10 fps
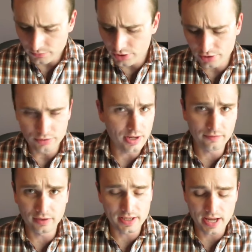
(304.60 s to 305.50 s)
You
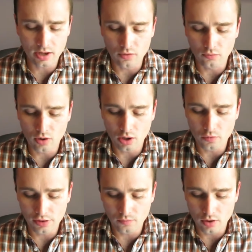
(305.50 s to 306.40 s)
definitely can't go wrong
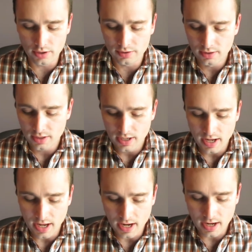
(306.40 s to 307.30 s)
with one.
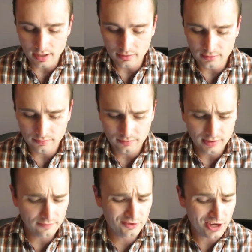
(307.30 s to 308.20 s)
And
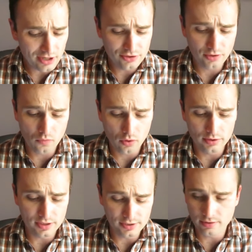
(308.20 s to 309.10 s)
they've changed their
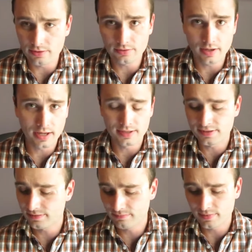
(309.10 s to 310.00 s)
warranties though,
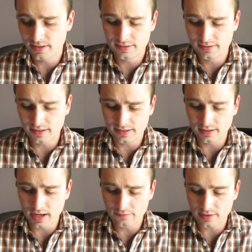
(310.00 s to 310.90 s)
as it's a
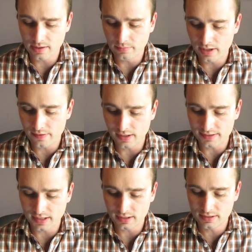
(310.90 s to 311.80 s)
lifetime, but I think
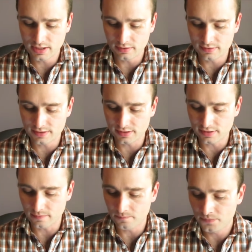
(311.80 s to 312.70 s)
it's like a tiered
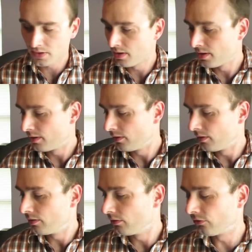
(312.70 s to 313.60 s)
system.
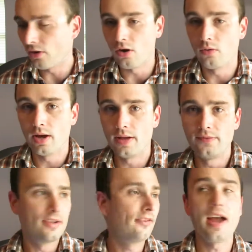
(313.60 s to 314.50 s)
So,
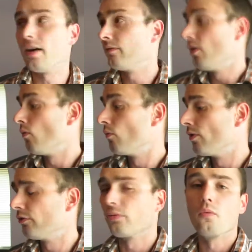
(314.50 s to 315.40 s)
and
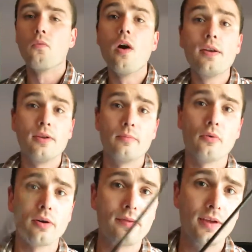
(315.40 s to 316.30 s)
these were one
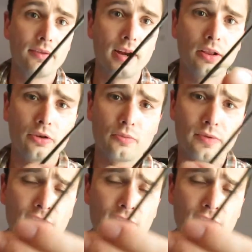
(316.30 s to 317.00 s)
important thing that I learned, were